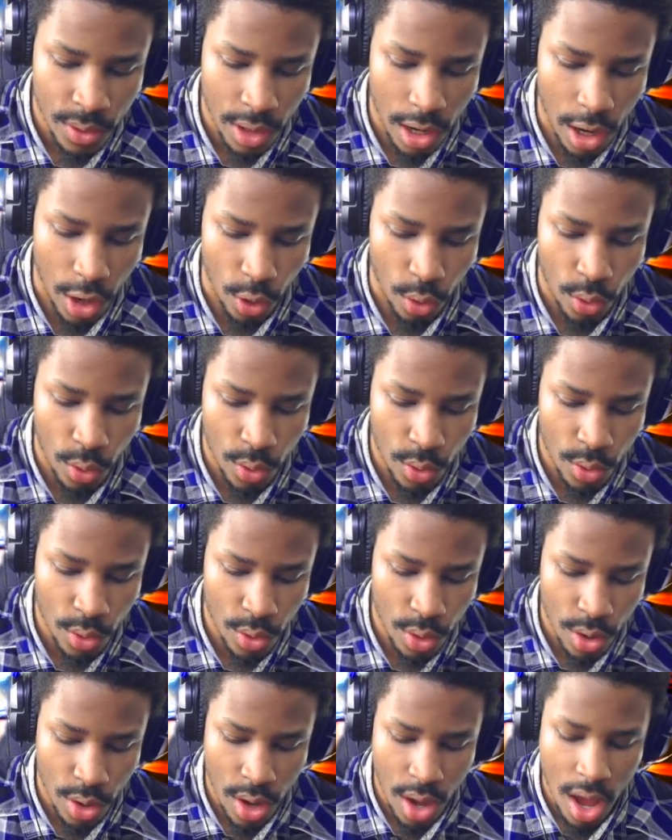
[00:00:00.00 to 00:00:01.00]
Uh-oh.
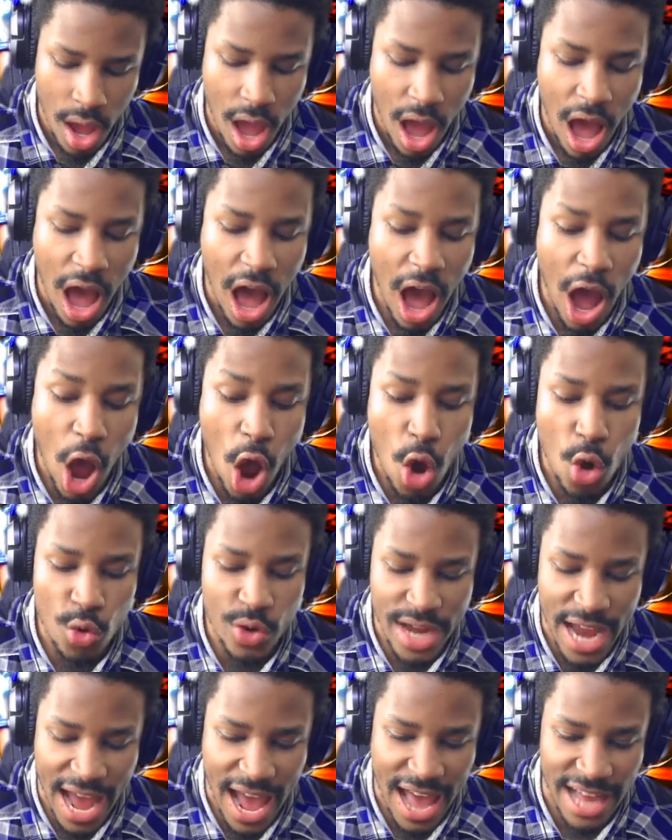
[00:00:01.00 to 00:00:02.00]
Oh,
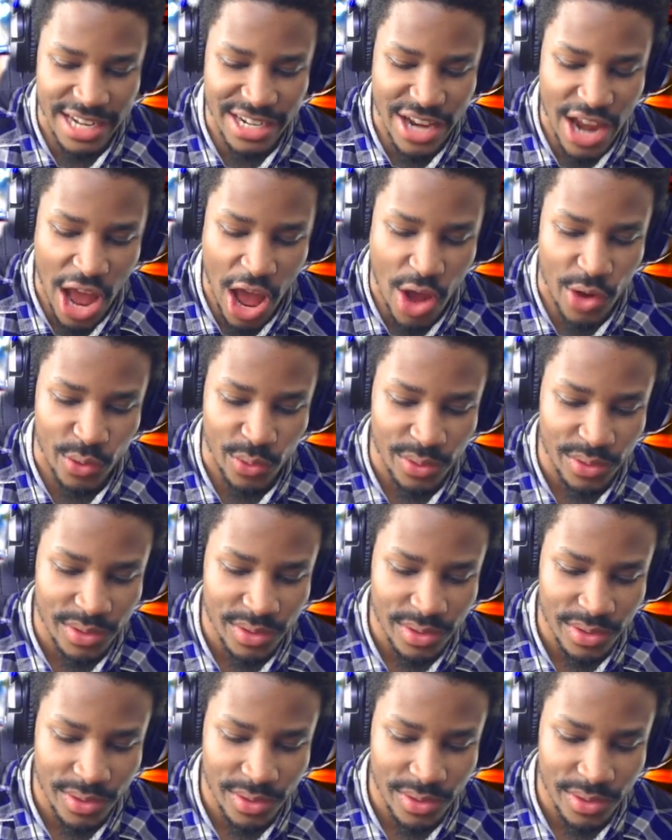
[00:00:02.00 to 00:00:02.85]
God, no.